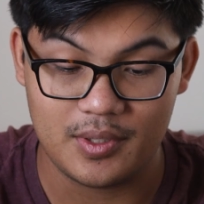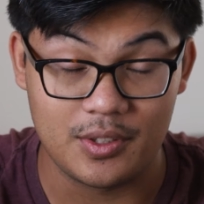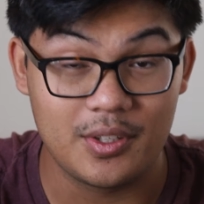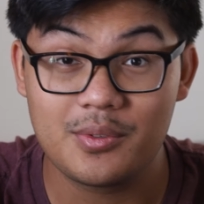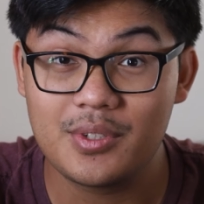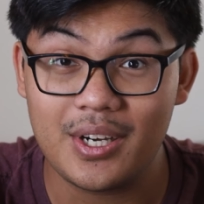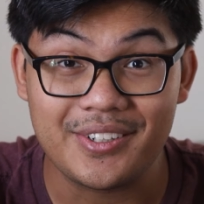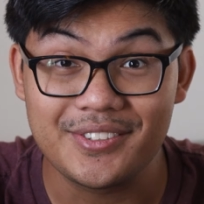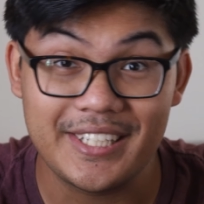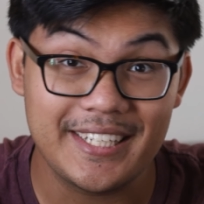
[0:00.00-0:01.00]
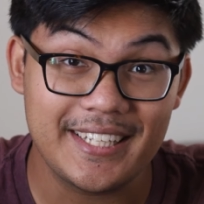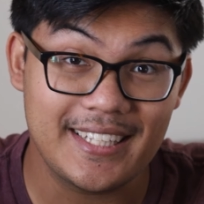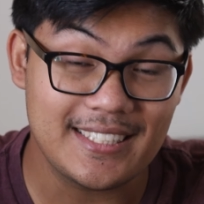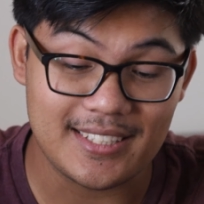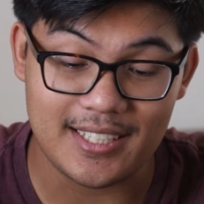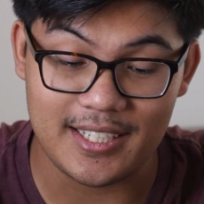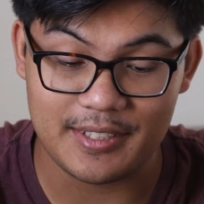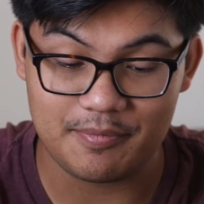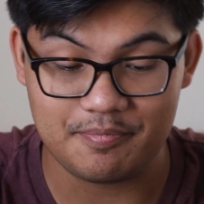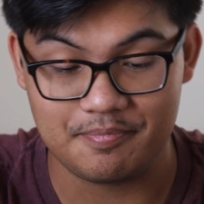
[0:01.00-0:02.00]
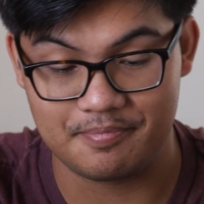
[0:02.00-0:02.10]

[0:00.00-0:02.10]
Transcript: No dongle needed this time.